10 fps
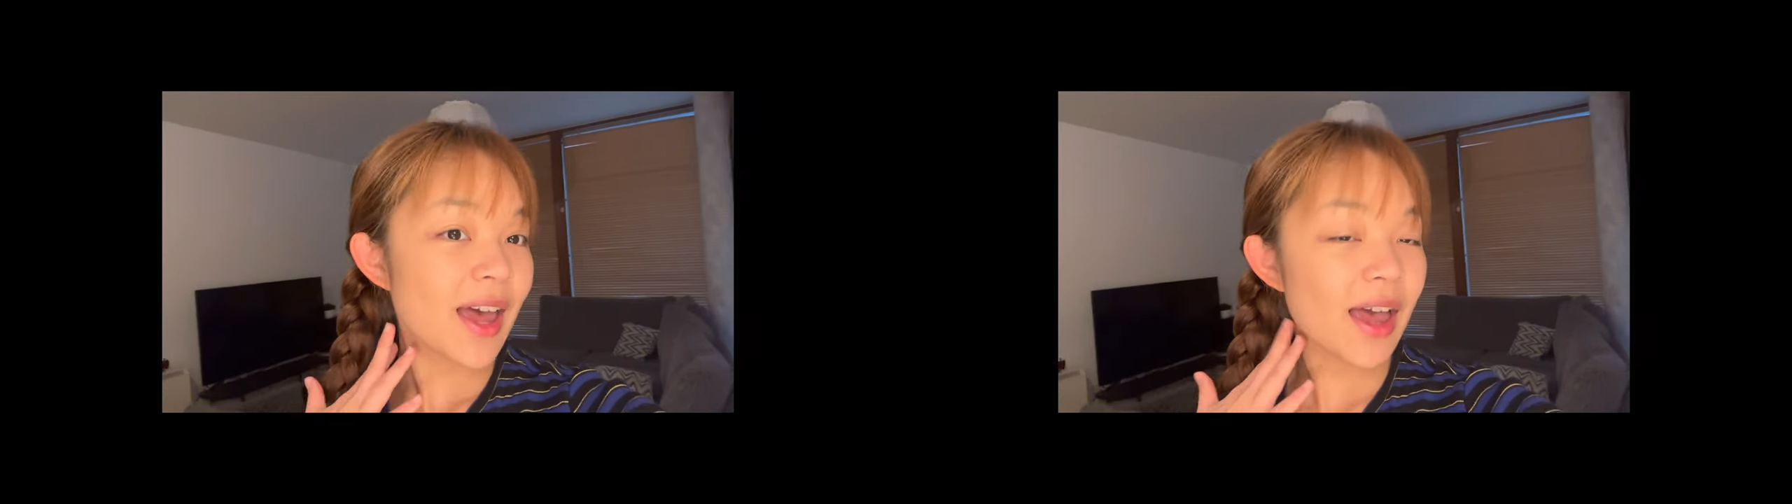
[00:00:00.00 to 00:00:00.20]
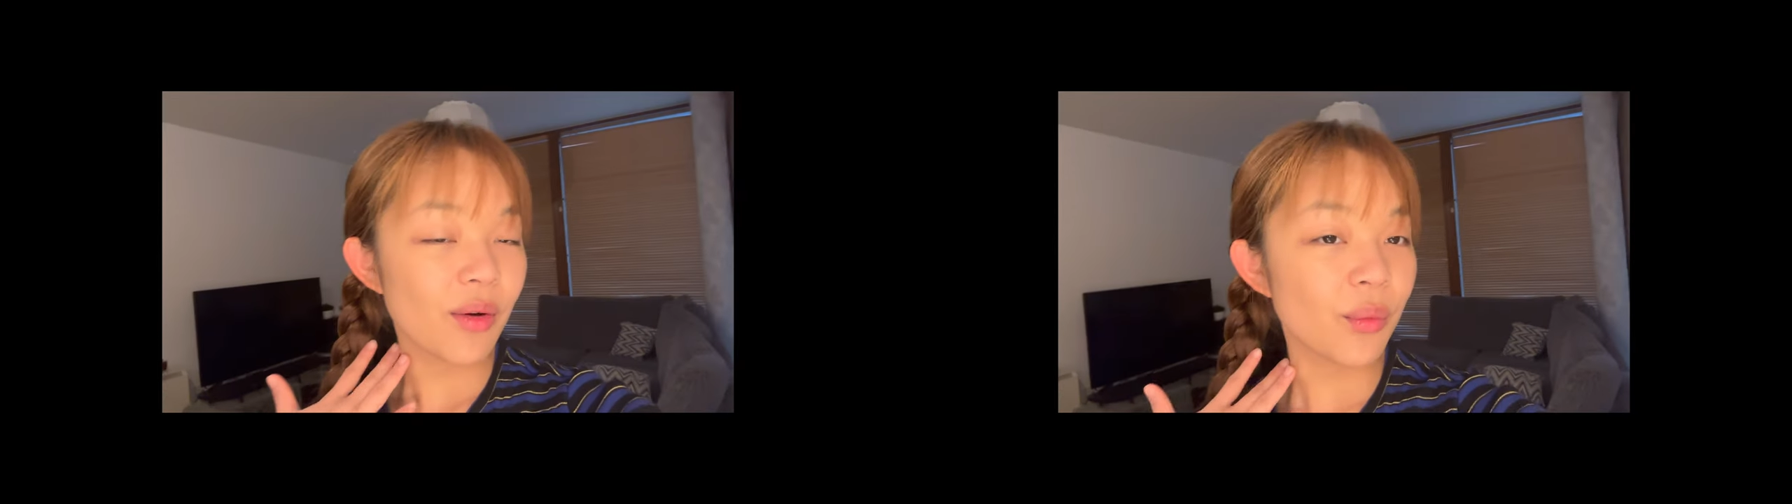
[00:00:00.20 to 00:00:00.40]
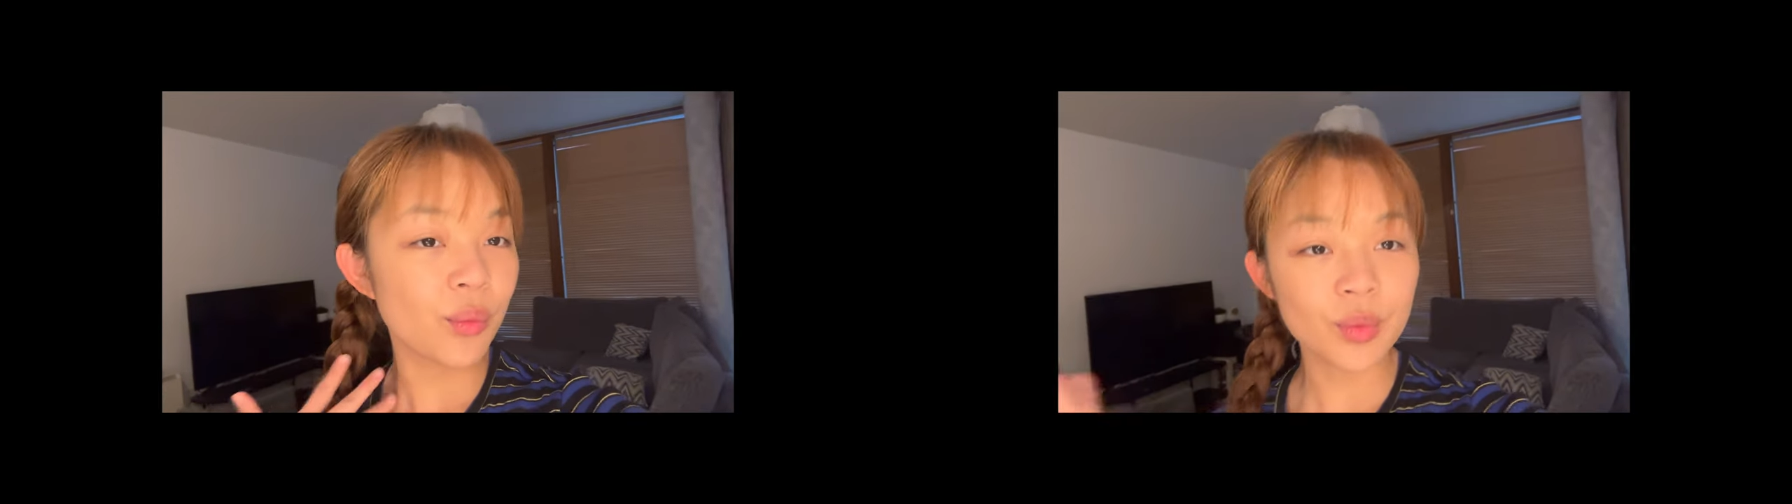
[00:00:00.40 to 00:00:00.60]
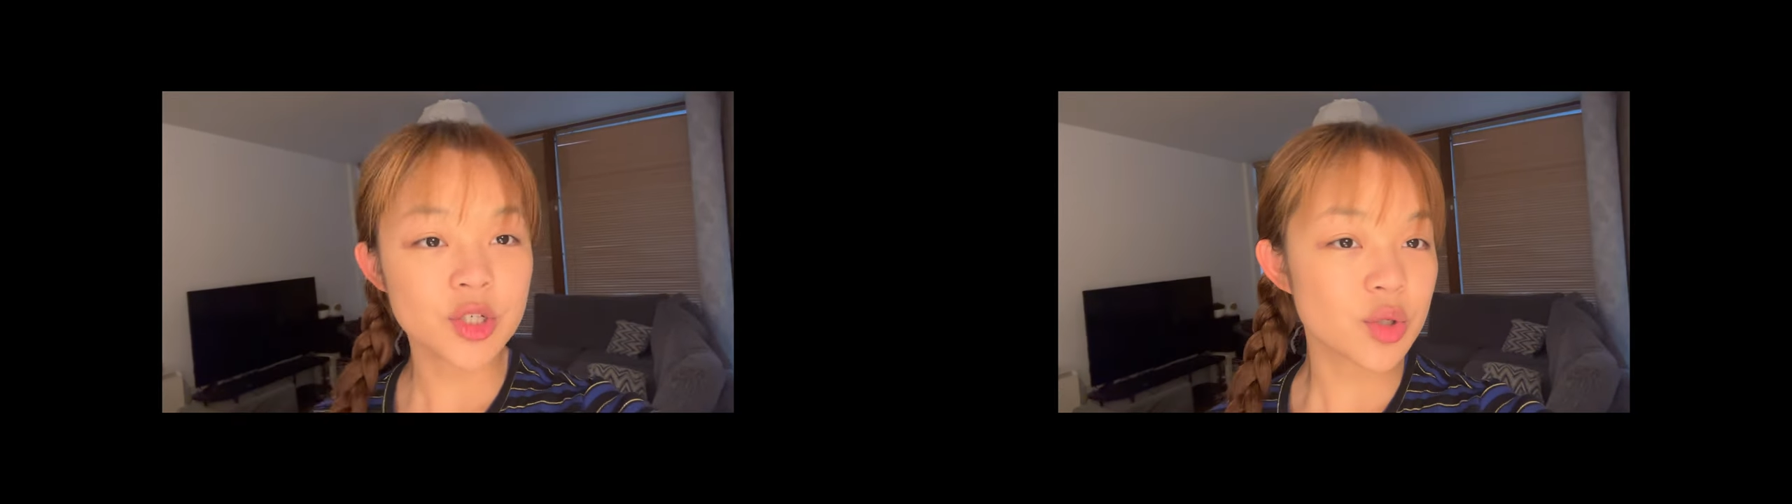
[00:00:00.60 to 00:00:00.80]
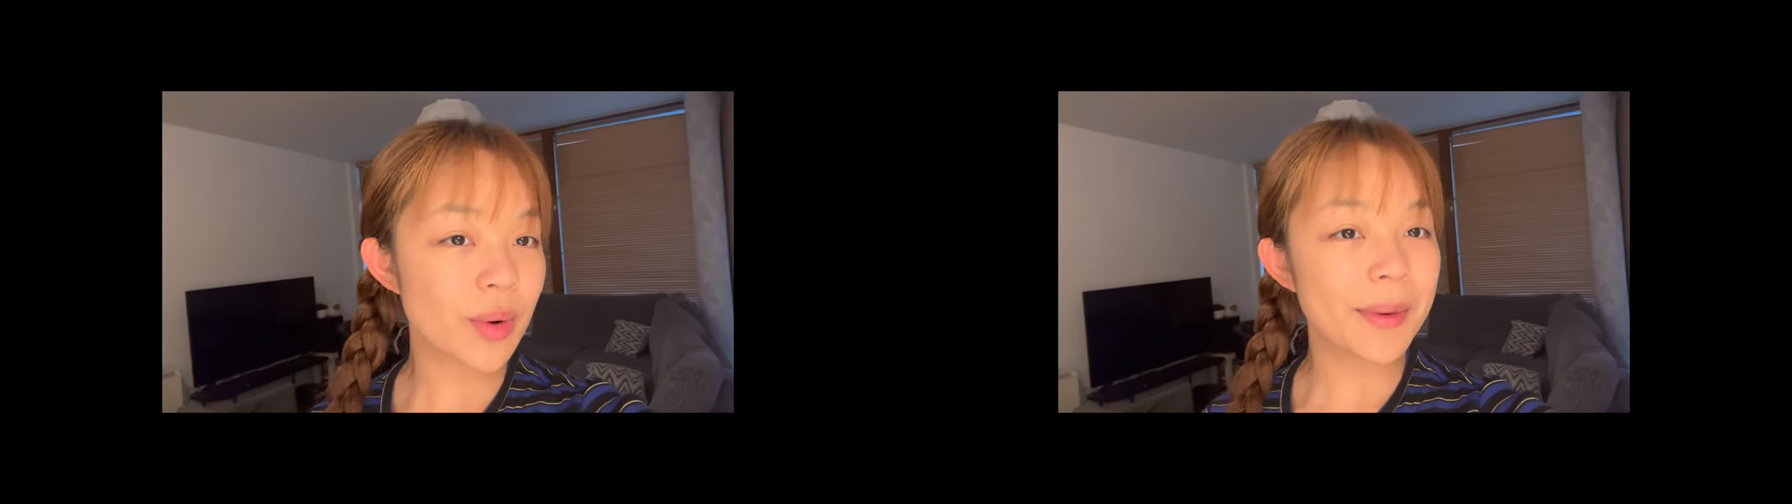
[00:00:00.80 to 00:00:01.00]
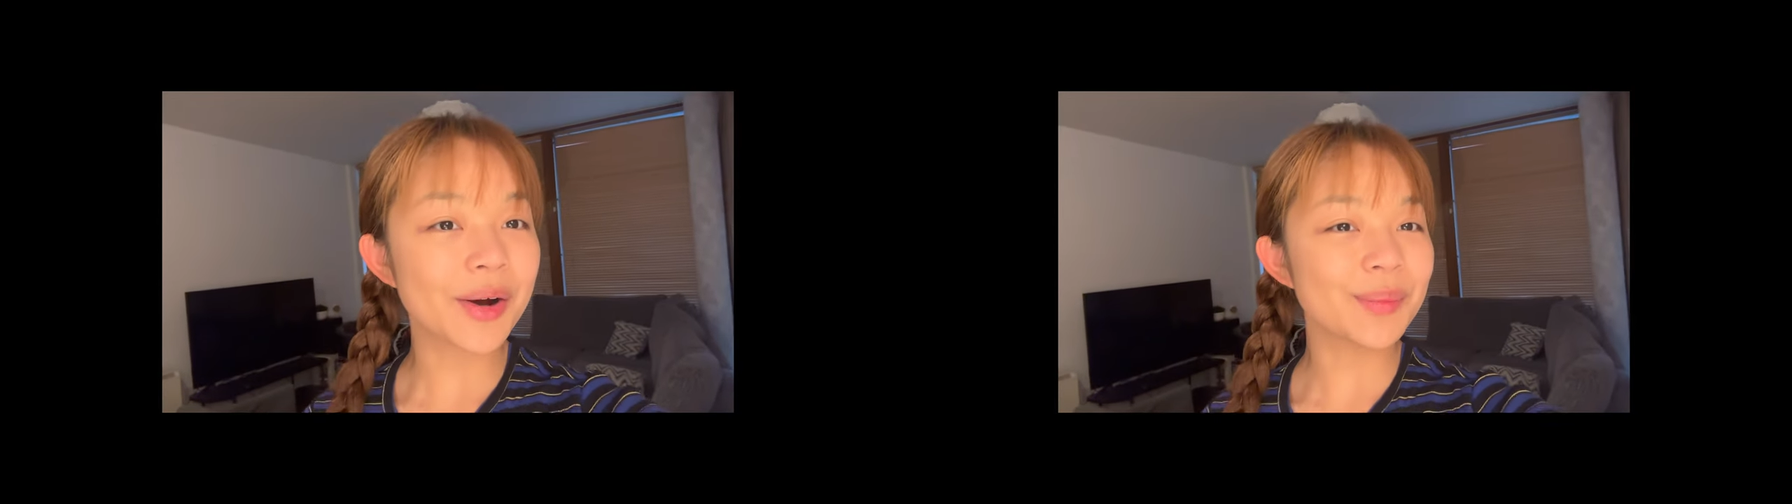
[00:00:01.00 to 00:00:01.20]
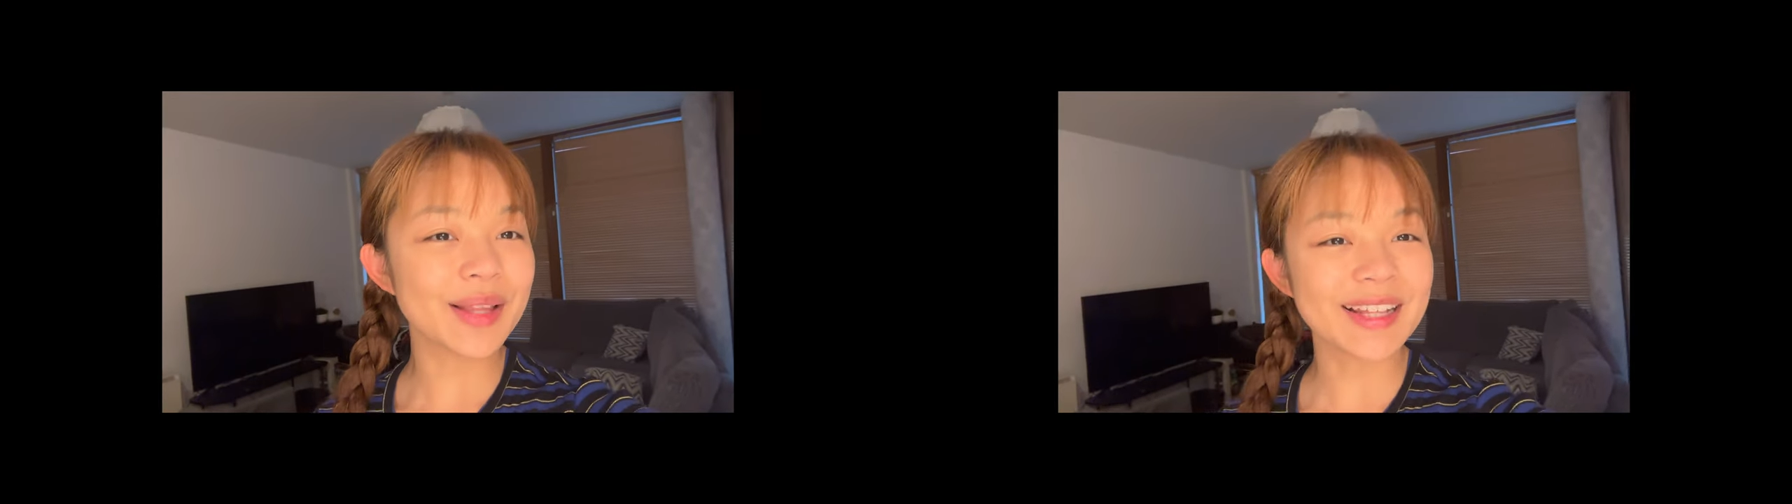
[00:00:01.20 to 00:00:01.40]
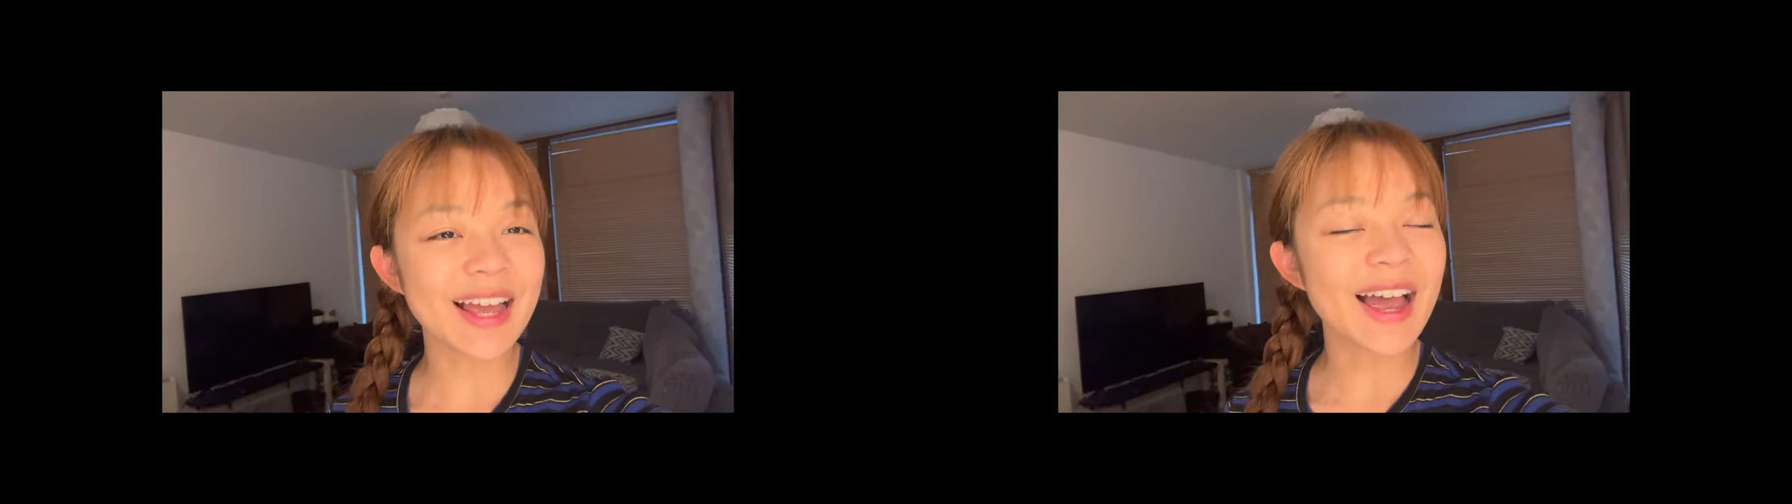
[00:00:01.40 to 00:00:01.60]
and we just went back home
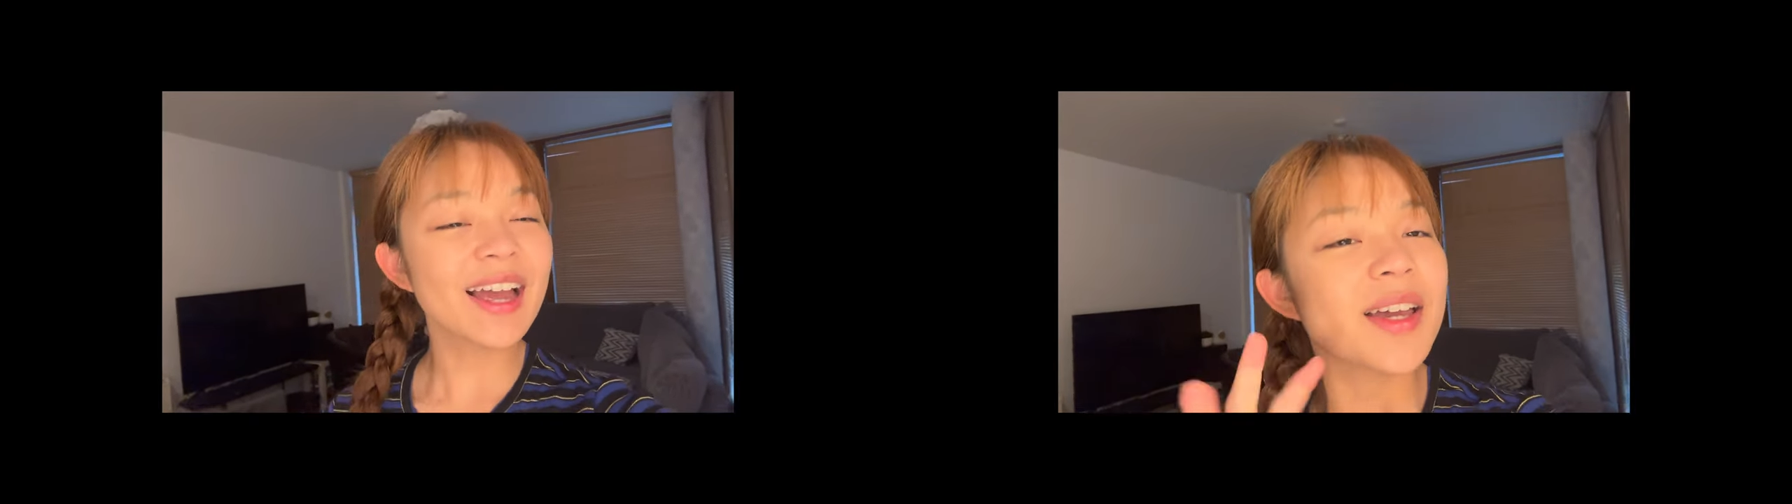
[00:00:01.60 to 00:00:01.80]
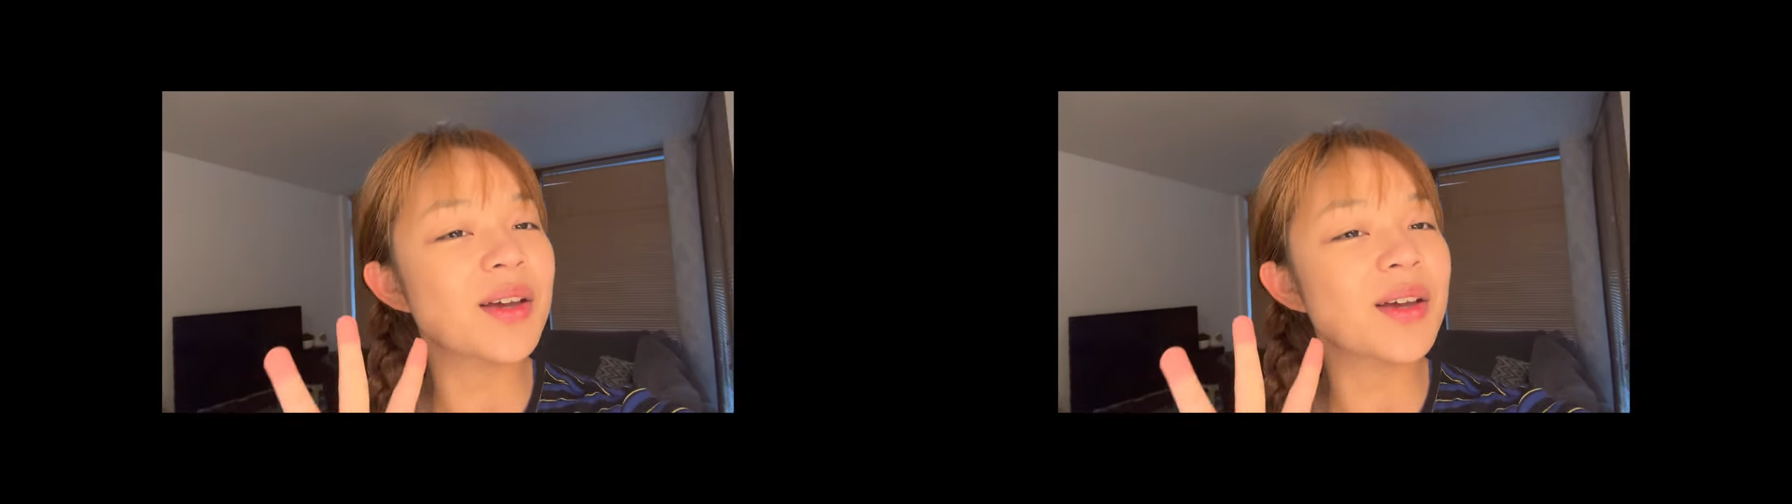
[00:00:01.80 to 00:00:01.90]
like that.